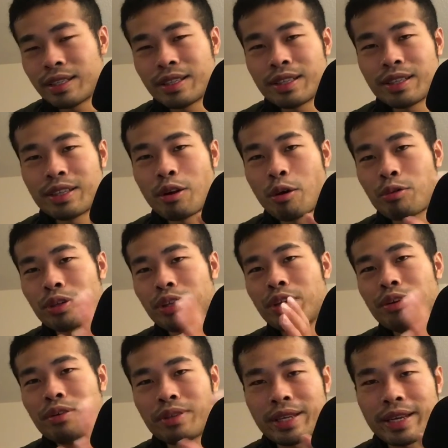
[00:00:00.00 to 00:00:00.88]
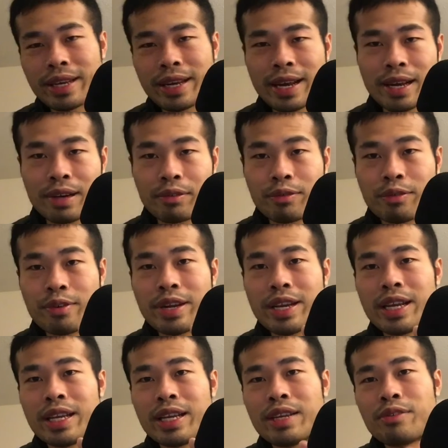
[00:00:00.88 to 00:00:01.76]
long tail data are
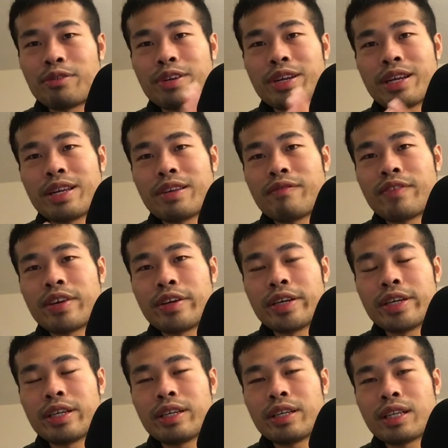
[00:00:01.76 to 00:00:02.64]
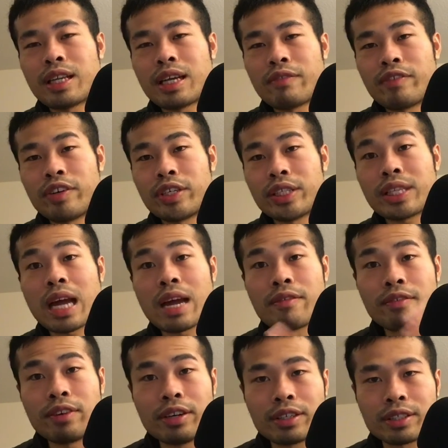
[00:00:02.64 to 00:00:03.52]
really very
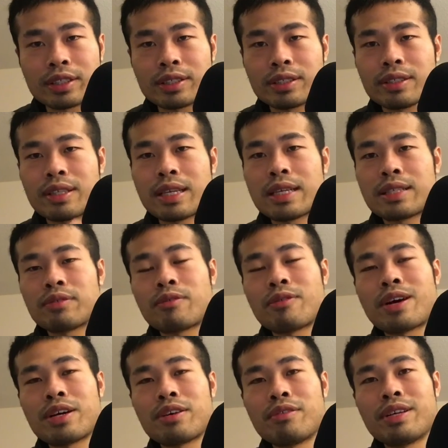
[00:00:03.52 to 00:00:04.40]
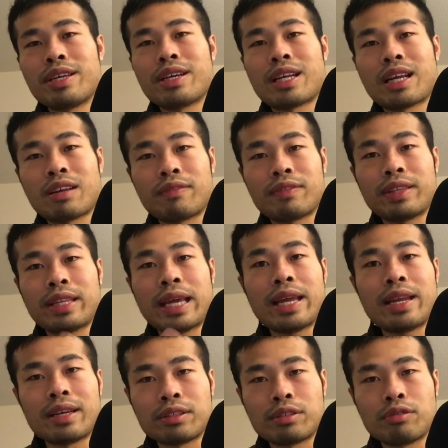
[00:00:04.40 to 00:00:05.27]
diverse. That's why you need a lot of
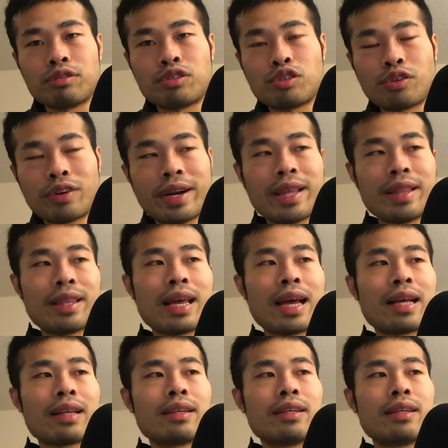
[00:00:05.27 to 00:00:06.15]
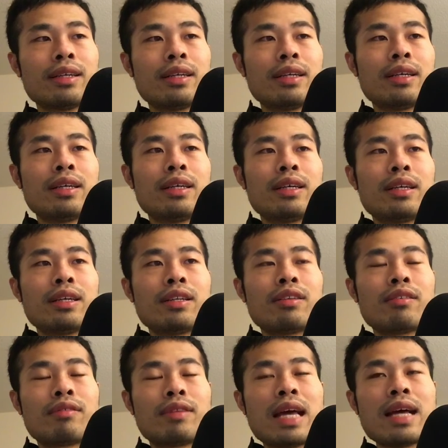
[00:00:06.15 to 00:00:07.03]
data to train that.
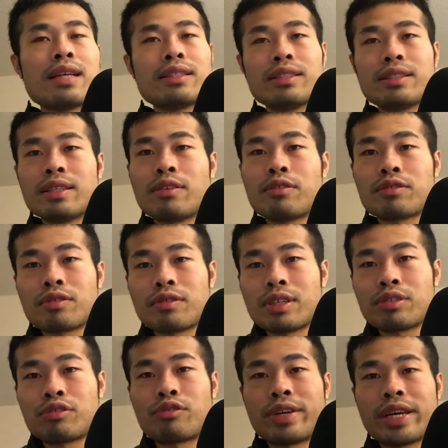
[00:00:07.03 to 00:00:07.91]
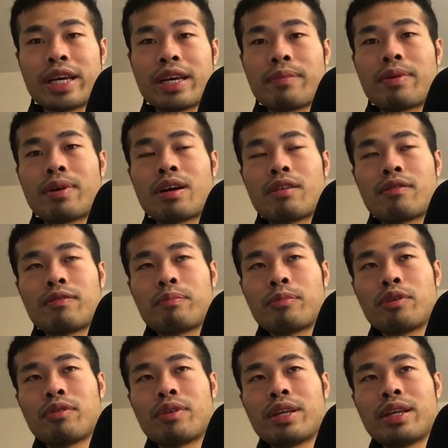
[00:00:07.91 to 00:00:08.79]
So that's also the tricky part of
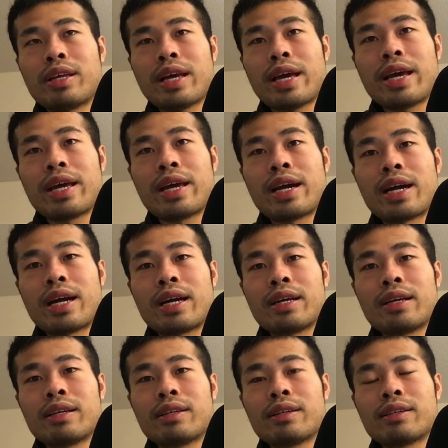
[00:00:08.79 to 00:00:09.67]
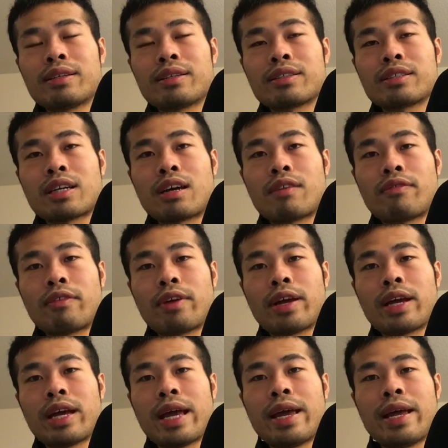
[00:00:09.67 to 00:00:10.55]
building an AI
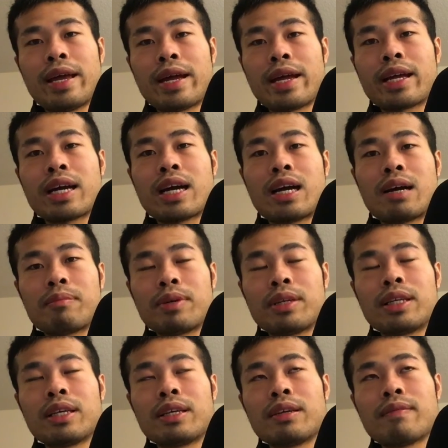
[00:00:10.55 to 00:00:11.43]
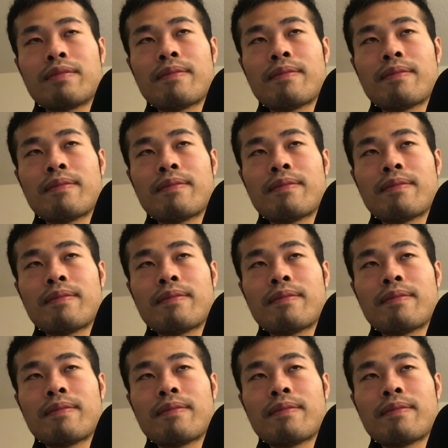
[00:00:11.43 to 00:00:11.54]
software, AI company,